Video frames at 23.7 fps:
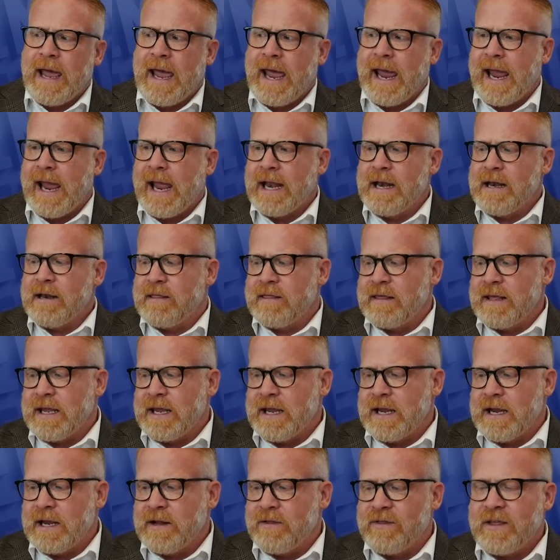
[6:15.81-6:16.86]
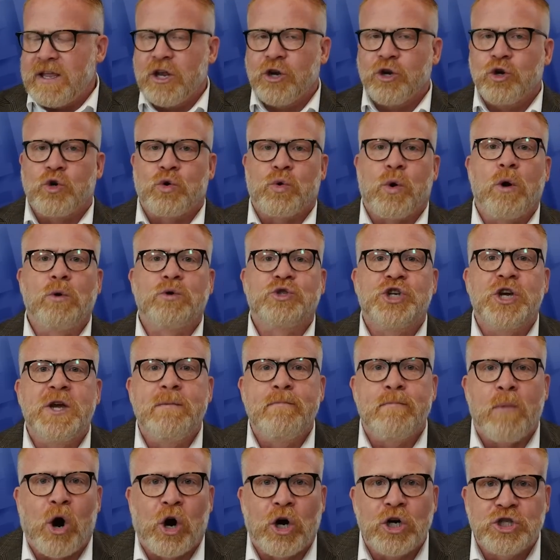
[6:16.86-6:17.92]
and the
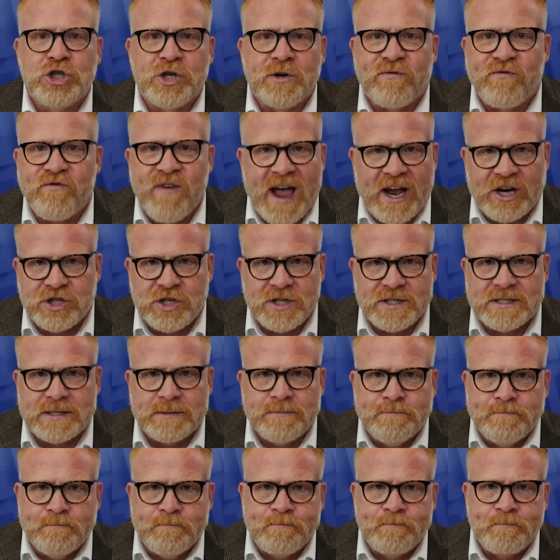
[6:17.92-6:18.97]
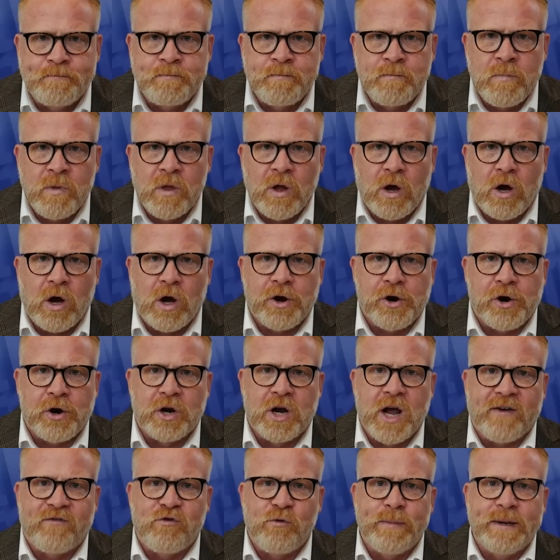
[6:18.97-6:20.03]
encroaching march of fascism on our
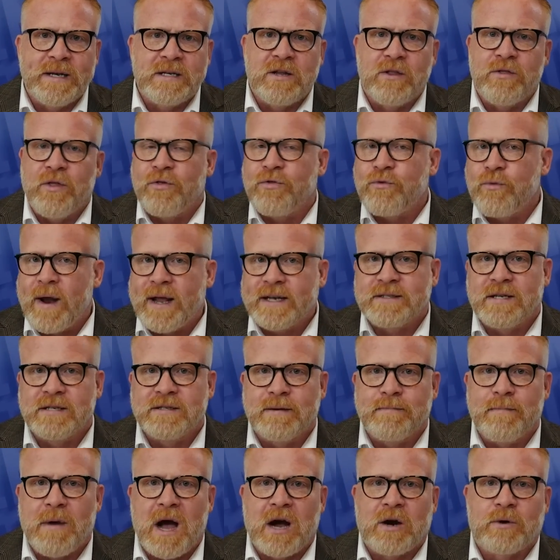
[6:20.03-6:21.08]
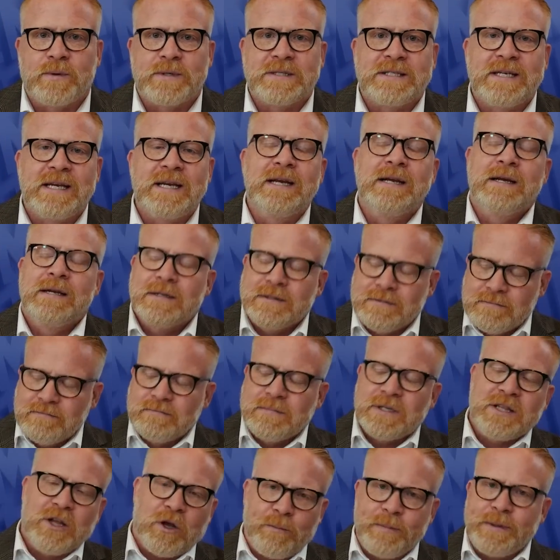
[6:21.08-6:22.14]
government and the threat to democracy.
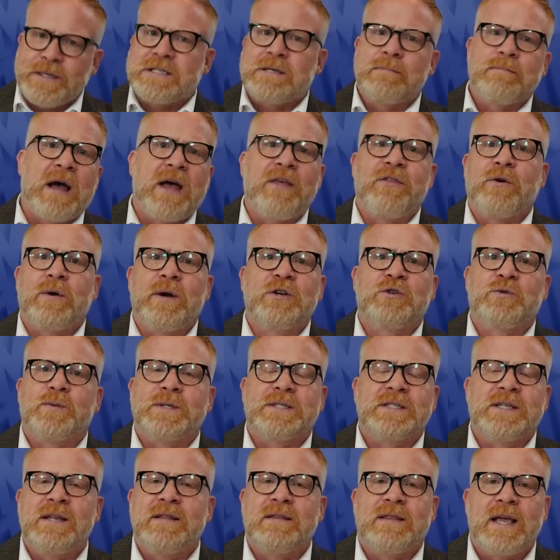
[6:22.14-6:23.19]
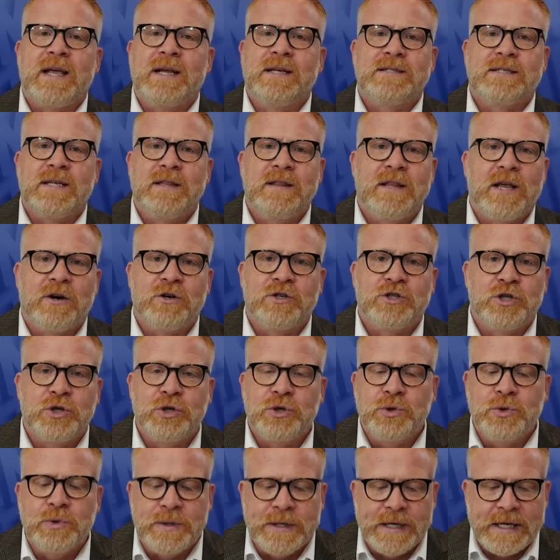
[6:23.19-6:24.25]
But there'll be some other interesting things in there,
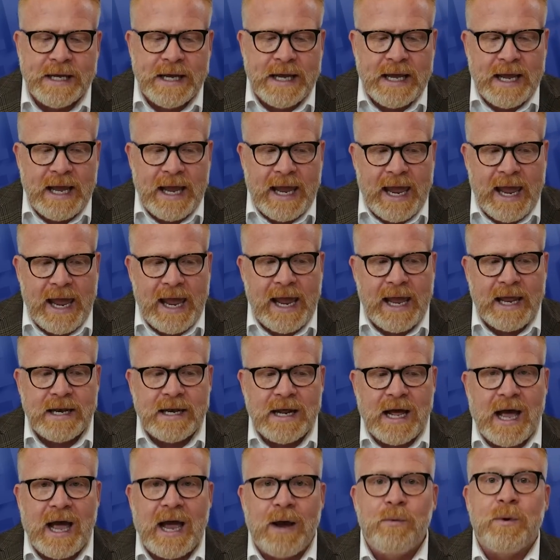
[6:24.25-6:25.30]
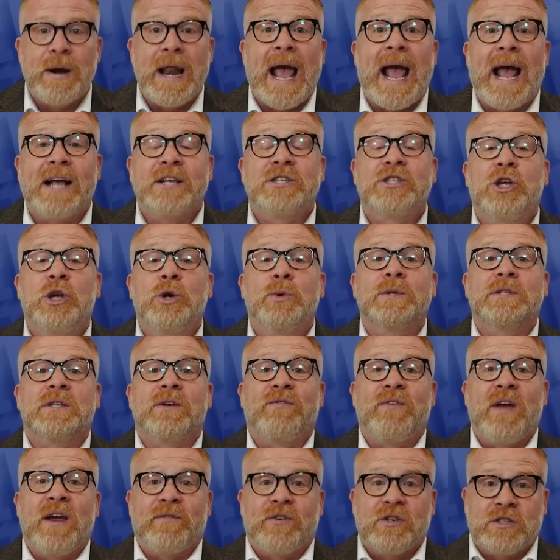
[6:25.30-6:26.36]
too. And I would ask you as a
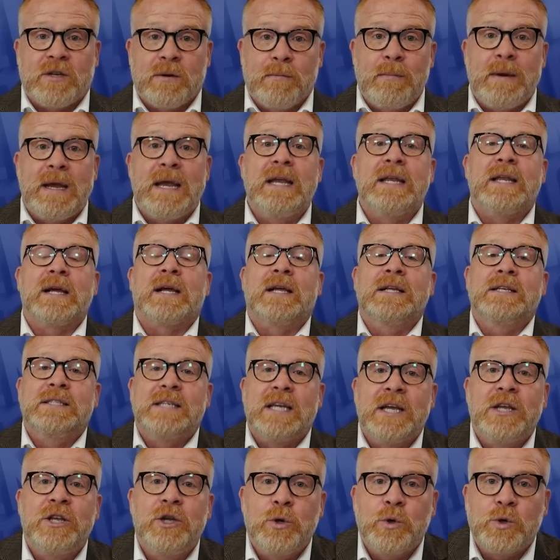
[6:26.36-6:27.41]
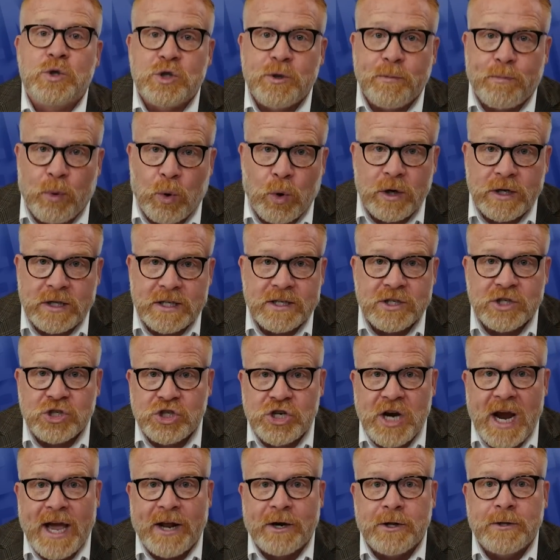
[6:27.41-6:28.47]
favor to me to continue support this
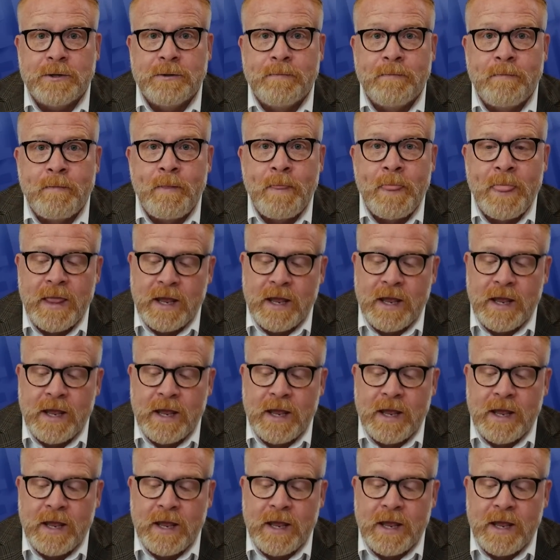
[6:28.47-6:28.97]
channel.